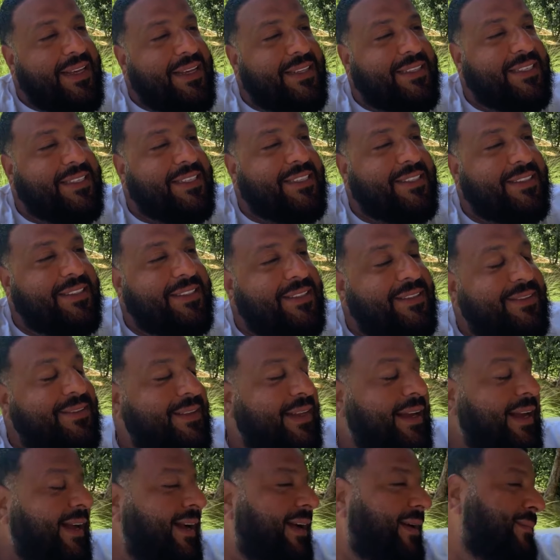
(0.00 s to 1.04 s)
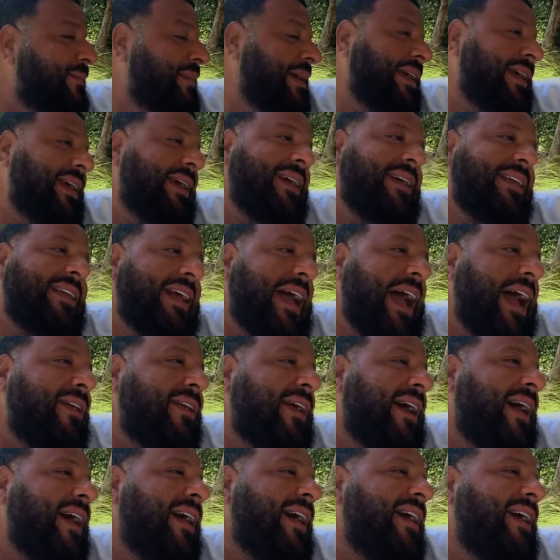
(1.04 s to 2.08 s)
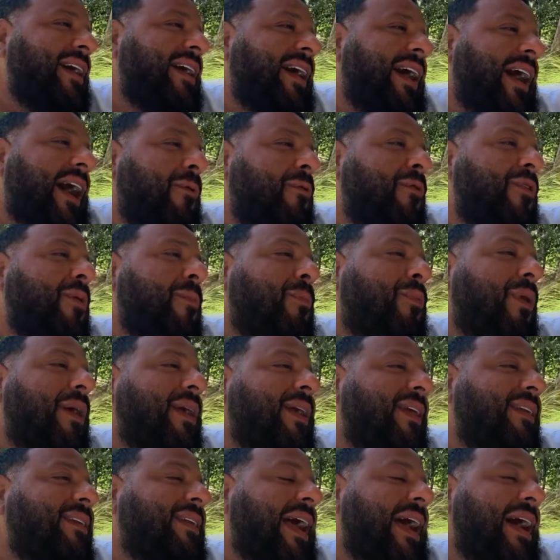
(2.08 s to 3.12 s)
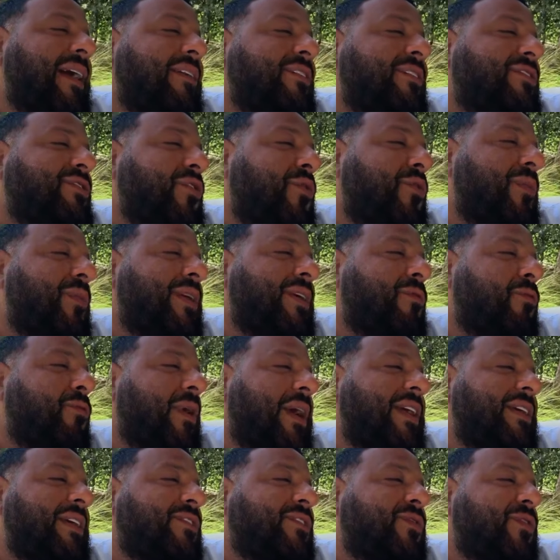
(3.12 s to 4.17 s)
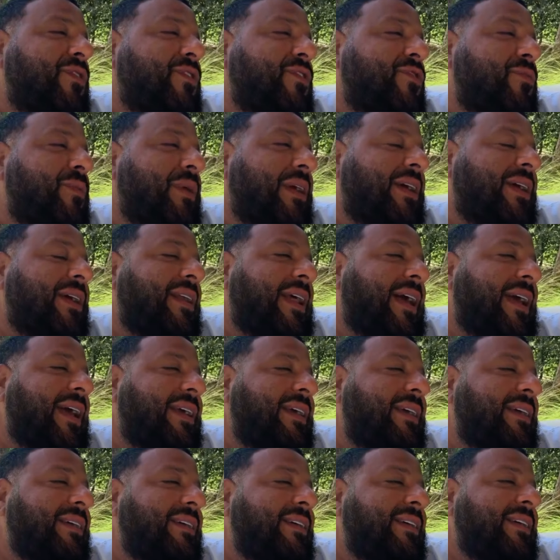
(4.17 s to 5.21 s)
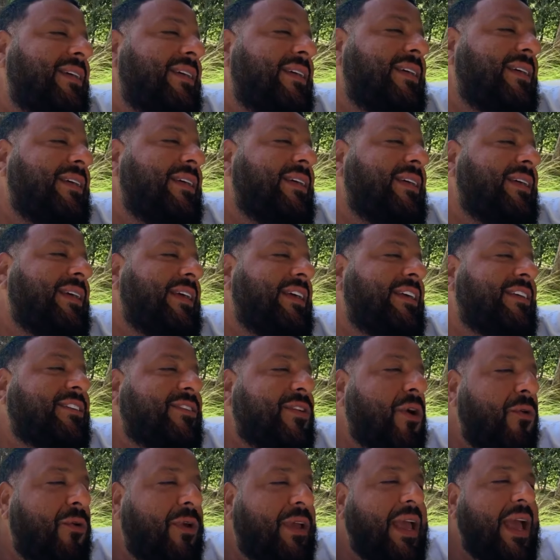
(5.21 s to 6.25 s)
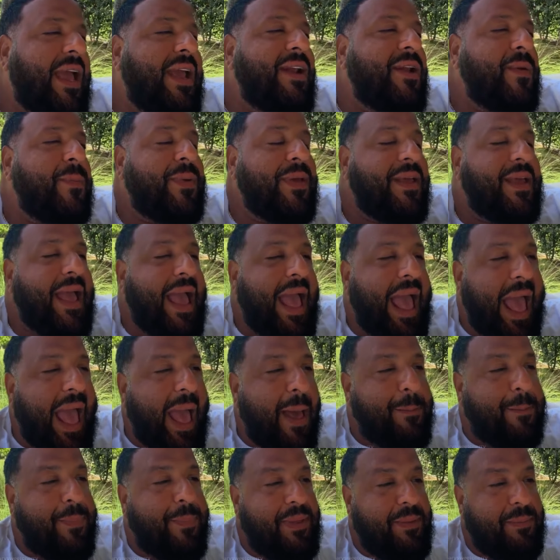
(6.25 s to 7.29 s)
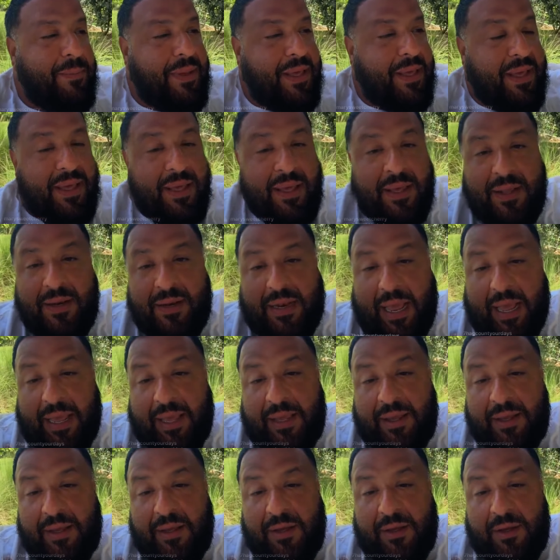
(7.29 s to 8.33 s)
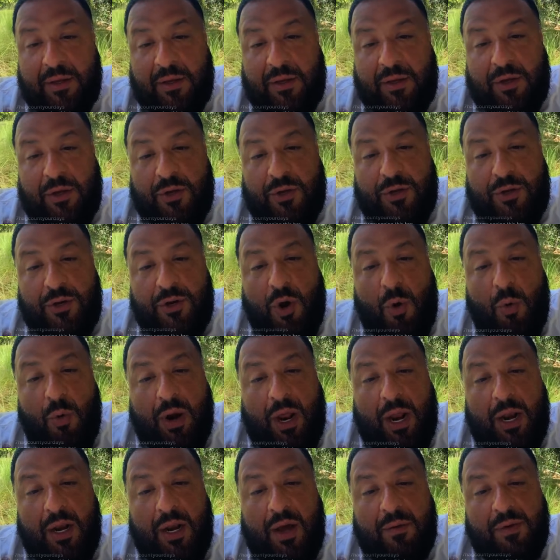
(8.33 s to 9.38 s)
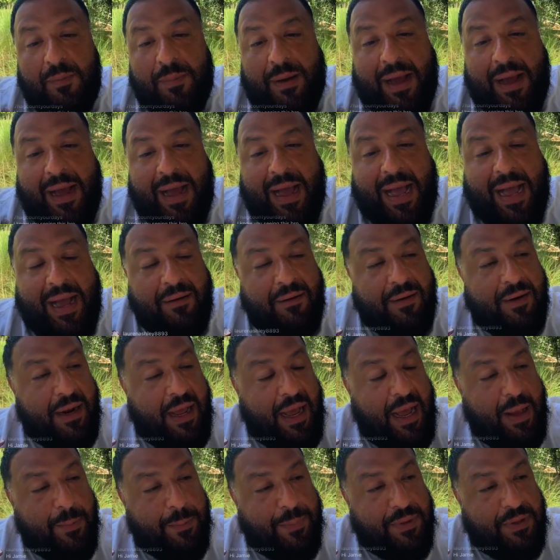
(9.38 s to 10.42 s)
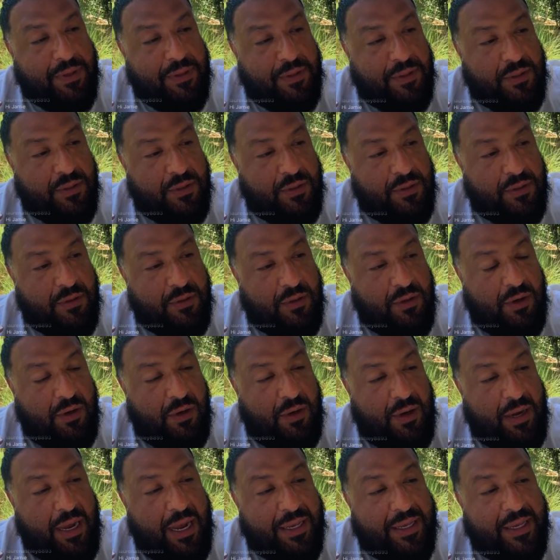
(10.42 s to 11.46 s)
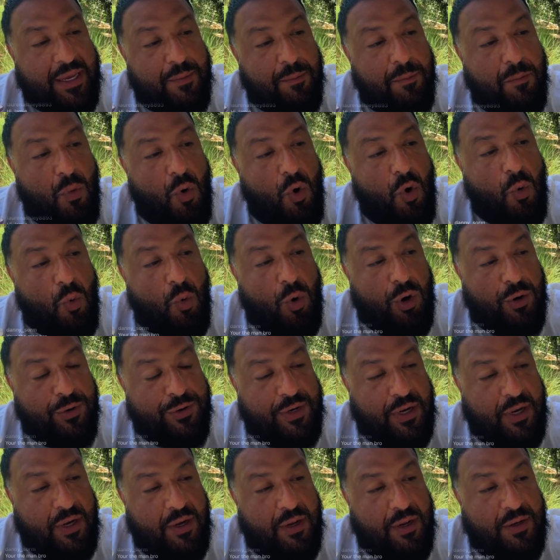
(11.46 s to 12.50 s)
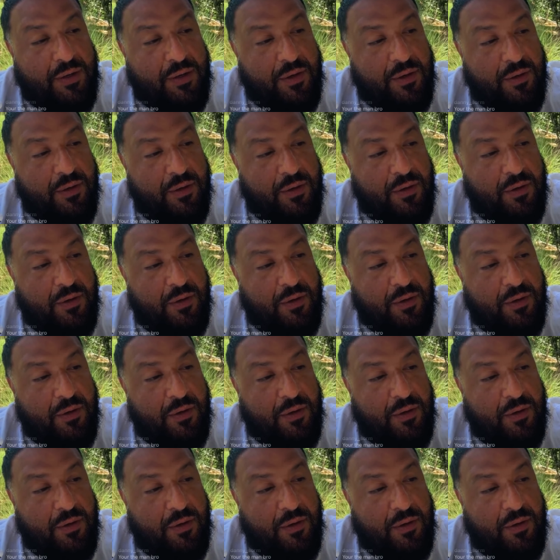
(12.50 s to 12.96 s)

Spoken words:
it's just, I want to break it down in so many ways for you, man. Like, it's okay to be happy, man. Like, you know what I love about island hopping? I get more work done